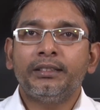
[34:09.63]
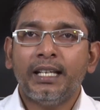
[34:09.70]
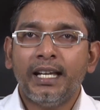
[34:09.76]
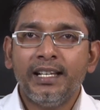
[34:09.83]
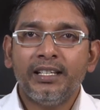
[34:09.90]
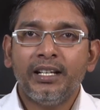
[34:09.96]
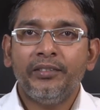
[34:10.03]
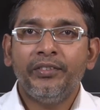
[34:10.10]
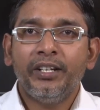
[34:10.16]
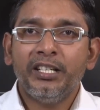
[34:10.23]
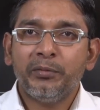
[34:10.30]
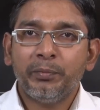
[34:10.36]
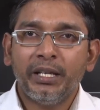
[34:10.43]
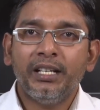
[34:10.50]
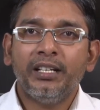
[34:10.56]
size of
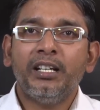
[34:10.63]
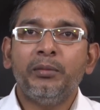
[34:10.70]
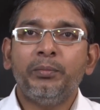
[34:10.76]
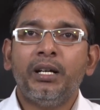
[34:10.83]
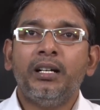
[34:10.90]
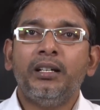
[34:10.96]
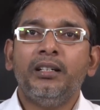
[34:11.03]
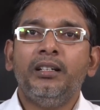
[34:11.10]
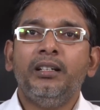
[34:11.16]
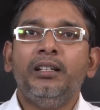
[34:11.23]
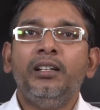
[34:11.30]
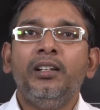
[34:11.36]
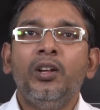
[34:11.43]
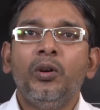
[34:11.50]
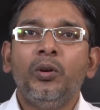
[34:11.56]
a spherical
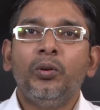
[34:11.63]
particle